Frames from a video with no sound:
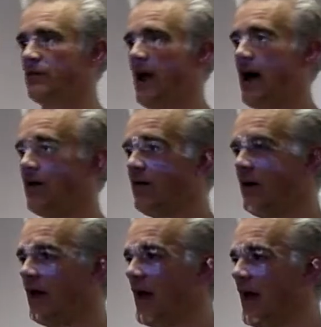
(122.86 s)
now,
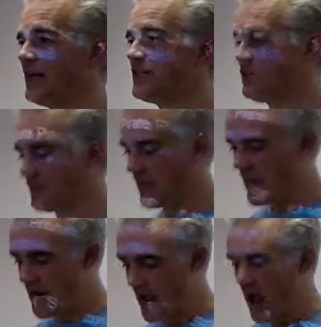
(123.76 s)
is you
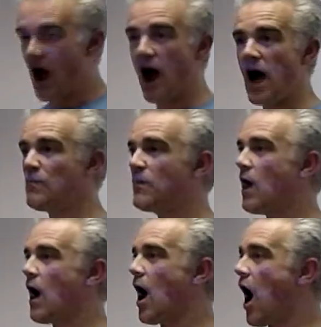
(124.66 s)
see, um,
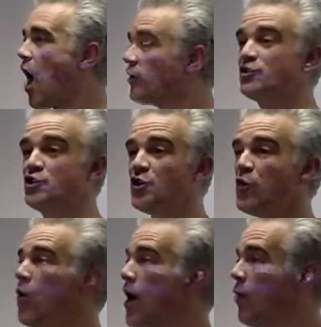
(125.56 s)
oh,
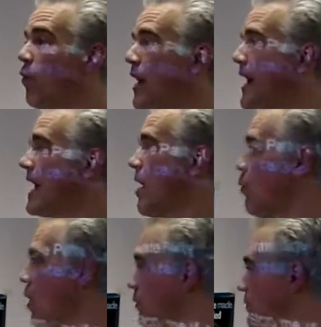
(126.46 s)
do we
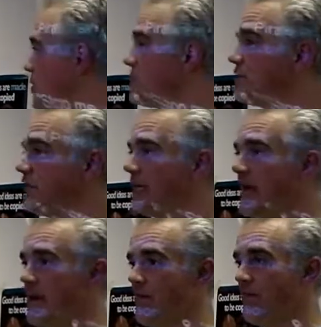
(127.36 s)
want to
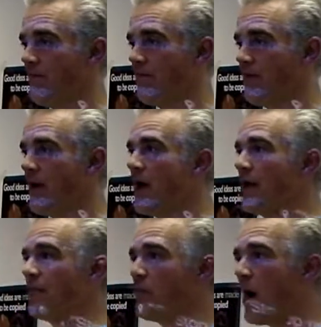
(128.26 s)
give
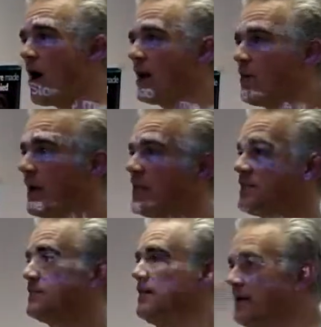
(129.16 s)
the
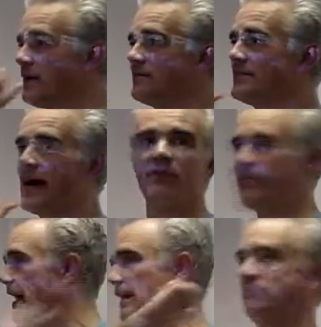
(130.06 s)
parliament down
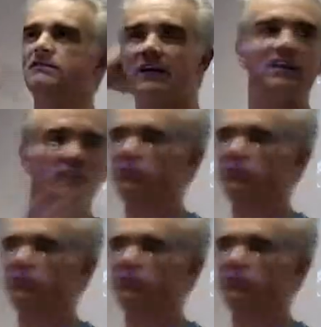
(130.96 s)
there, down there,